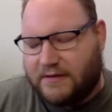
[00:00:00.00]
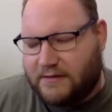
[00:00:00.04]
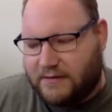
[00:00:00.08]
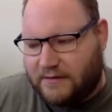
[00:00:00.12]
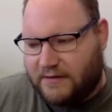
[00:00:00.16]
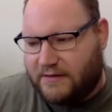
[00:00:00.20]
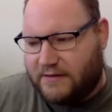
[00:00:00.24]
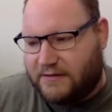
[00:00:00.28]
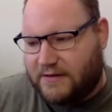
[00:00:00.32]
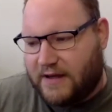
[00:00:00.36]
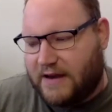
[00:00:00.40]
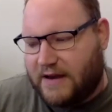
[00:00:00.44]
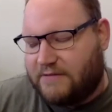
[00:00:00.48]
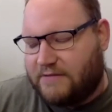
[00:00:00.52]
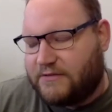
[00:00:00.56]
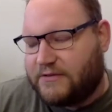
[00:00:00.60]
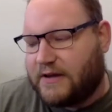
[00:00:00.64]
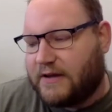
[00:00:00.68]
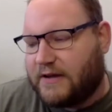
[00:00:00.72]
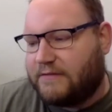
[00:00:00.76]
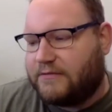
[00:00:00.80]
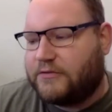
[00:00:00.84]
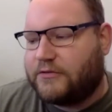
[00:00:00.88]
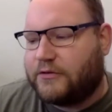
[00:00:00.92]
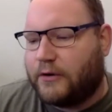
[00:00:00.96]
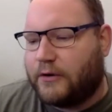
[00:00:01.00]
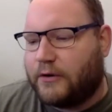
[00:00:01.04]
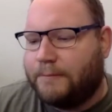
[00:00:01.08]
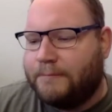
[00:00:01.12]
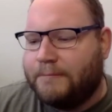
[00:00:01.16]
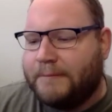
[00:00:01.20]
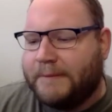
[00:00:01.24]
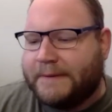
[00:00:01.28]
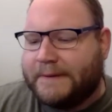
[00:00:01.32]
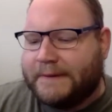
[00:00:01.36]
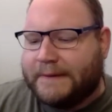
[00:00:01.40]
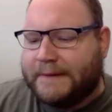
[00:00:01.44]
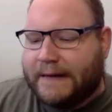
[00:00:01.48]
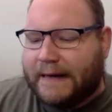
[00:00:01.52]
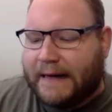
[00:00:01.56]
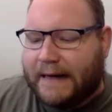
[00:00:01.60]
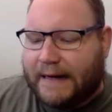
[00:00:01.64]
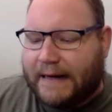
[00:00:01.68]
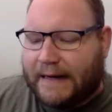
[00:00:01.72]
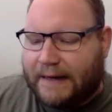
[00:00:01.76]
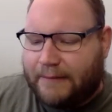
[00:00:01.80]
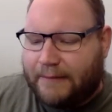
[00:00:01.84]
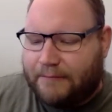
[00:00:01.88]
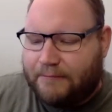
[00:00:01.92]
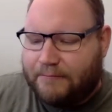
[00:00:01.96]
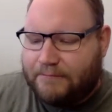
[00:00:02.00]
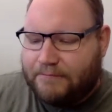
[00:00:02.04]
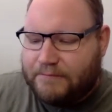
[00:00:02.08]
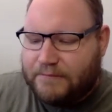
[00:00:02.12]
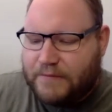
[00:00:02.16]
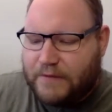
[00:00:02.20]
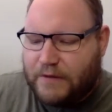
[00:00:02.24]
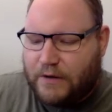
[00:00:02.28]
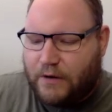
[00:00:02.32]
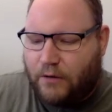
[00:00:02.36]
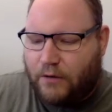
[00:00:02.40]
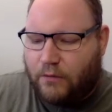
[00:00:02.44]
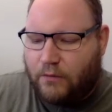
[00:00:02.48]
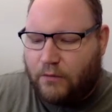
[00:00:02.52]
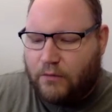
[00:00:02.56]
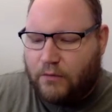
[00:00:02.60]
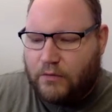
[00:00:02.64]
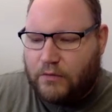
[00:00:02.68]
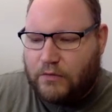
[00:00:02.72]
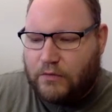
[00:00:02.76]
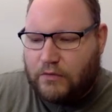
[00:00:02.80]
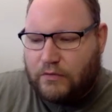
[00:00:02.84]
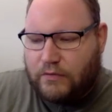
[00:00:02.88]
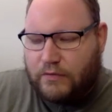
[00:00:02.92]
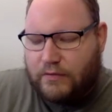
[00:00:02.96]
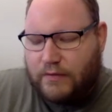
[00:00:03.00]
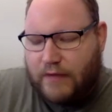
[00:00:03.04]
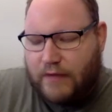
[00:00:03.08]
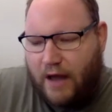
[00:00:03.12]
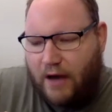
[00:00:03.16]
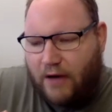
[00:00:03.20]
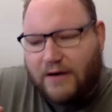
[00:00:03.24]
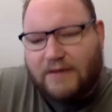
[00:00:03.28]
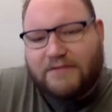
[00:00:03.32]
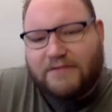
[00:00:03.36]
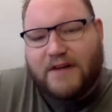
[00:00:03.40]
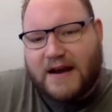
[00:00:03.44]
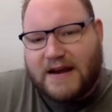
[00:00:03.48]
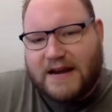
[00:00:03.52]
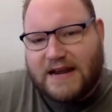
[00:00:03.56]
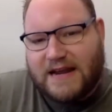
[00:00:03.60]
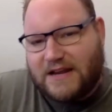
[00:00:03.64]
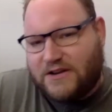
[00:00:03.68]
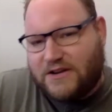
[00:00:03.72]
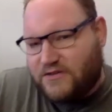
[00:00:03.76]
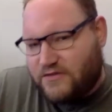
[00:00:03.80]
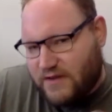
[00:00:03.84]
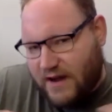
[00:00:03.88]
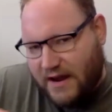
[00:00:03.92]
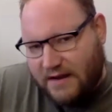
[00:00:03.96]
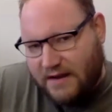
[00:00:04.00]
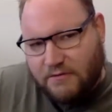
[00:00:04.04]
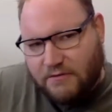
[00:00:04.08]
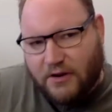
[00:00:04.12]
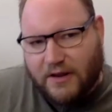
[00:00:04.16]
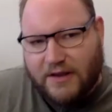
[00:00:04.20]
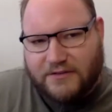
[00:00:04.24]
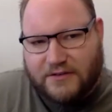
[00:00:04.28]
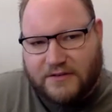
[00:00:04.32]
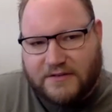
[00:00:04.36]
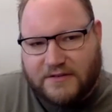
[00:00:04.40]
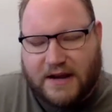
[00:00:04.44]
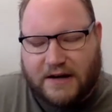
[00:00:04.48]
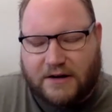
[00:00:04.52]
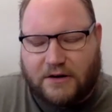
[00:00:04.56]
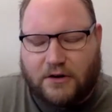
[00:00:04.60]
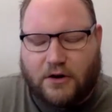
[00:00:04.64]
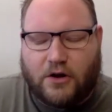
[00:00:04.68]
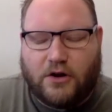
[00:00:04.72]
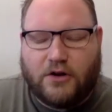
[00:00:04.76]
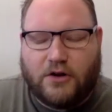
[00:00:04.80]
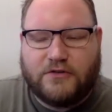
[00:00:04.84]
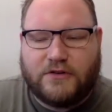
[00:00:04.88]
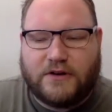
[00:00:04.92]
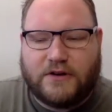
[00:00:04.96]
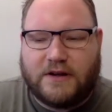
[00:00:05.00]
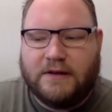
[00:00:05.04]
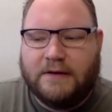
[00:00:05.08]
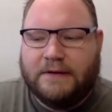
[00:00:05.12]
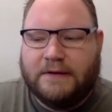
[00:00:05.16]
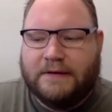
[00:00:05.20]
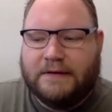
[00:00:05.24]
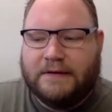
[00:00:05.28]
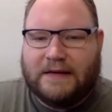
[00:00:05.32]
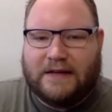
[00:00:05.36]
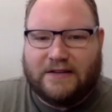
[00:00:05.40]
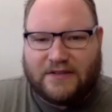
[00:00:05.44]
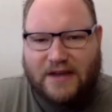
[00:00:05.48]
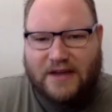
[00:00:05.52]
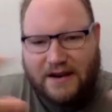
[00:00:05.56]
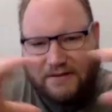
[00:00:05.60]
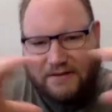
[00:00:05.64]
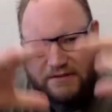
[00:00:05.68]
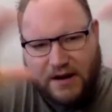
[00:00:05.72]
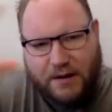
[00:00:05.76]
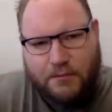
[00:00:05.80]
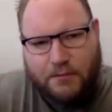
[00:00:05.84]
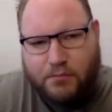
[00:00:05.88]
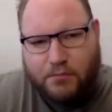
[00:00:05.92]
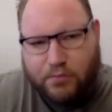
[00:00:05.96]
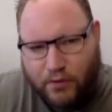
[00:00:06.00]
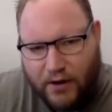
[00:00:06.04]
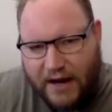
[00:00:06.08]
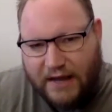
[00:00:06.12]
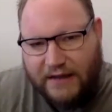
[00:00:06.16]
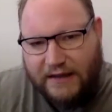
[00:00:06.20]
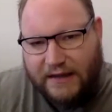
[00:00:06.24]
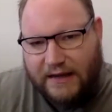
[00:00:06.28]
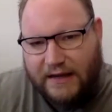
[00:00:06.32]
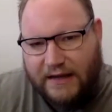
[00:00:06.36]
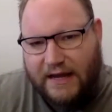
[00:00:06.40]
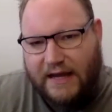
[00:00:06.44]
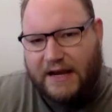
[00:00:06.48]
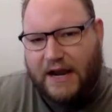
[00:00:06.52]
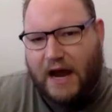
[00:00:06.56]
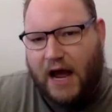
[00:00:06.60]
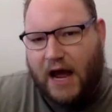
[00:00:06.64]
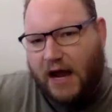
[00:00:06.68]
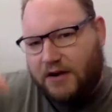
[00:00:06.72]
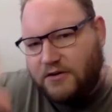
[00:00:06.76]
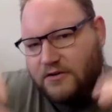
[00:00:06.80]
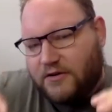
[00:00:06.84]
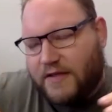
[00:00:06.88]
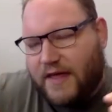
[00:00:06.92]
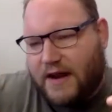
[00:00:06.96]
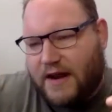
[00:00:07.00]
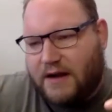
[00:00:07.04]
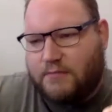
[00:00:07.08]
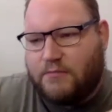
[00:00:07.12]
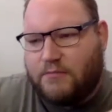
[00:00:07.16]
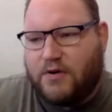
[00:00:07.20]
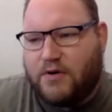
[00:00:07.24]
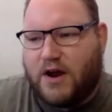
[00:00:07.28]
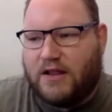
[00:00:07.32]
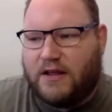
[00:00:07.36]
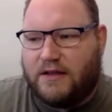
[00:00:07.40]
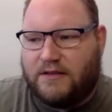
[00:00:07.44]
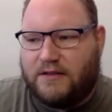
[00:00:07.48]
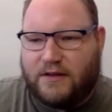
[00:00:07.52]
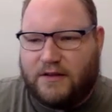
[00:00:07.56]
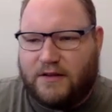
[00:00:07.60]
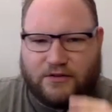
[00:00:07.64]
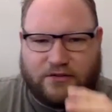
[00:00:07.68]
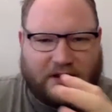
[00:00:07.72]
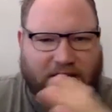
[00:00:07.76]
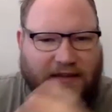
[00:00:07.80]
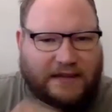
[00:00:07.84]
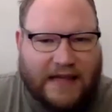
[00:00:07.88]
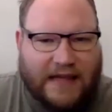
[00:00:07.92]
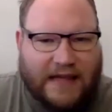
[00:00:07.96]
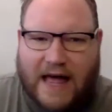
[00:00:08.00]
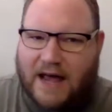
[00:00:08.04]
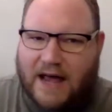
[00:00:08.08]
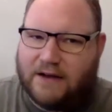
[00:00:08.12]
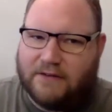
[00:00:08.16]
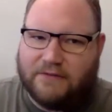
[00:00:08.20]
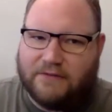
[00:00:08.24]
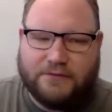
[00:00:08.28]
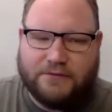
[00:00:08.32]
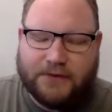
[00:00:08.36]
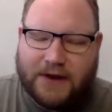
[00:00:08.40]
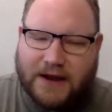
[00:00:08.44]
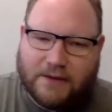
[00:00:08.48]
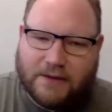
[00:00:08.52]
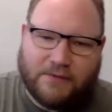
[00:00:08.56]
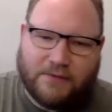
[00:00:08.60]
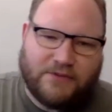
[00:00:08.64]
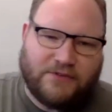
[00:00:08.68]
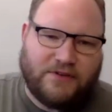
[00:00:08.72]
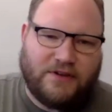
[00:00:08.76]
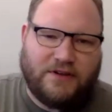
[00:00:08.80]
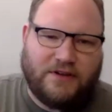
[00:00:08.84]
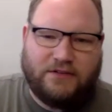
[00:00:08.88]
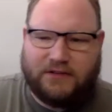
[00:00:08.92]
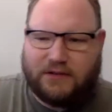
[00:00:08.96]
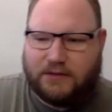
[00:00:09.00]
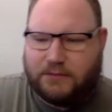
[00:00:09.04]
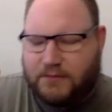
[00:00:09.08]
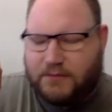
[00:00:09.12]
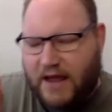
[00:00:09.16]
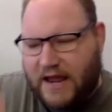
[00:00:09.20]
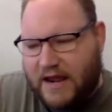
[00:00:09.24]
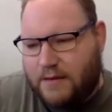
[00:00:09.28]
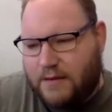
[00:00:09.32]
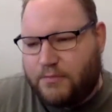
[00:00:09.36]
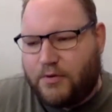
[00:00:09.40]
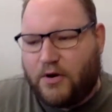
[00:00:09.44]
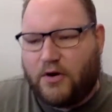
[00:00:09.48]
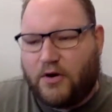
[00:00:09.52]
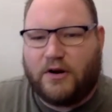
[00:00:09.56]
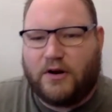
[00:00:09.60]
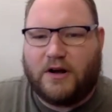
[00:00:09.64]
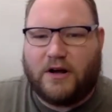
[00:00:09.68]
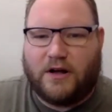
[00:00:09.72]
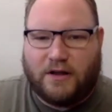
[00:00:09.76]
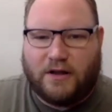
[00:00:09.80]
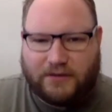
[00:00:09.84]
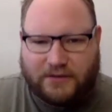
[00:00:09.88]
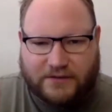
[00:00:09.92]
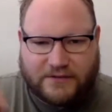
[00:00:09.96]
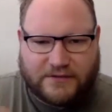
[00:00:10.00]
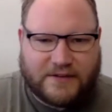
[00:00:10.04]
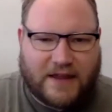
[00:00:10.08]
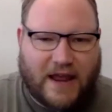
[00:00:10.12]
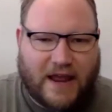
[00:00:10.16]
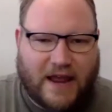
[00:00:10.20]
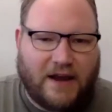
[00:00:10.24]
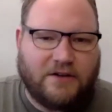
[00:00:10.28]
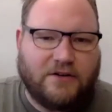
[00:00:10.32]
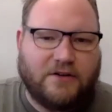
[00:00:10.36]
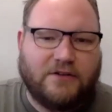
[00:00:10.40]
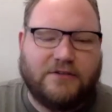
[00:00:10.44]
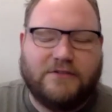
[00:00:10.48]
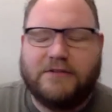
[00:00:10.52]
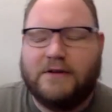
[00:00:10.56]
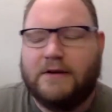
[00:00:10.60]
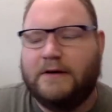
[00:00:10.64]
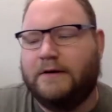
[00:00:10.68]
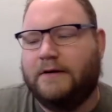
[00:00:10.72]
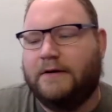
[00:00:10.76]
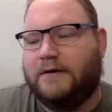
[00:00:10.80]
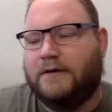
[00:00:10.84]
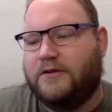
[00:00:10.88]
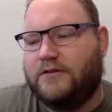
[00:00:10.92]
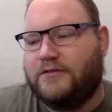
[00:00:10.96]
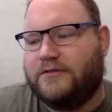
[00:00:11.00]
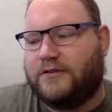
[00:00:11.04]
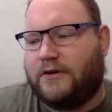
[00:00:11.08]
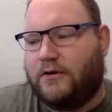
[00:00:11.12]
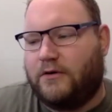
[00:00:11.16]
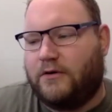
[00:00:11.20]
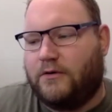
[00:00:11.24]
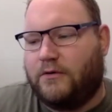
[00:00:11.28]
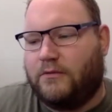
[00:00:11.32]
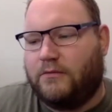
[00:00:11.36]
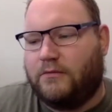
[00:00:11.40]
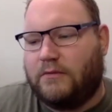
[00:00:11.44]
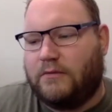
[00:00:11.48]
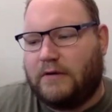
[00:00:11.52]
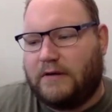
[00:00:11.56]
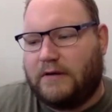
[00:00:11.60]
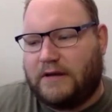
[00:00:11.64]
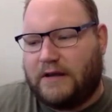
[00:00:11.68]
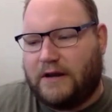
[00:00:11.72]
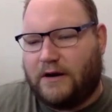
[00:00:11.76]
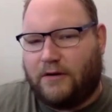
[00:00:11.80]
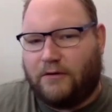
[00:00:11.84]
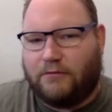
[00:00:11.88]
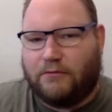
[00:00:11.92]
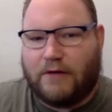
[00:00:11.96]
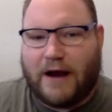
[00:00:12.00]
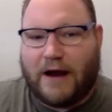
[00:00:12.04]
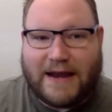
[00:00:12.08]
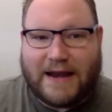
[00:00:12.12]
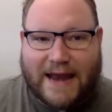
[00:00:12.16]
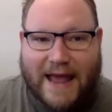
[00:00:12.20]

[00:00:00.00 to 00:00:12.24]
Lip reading: this kind of stuff. So, you know, RFID in general as a technology is kind of an umbrella. And under that umbrella, there's a lot of frequencies and data protocols and standards. So, you know, right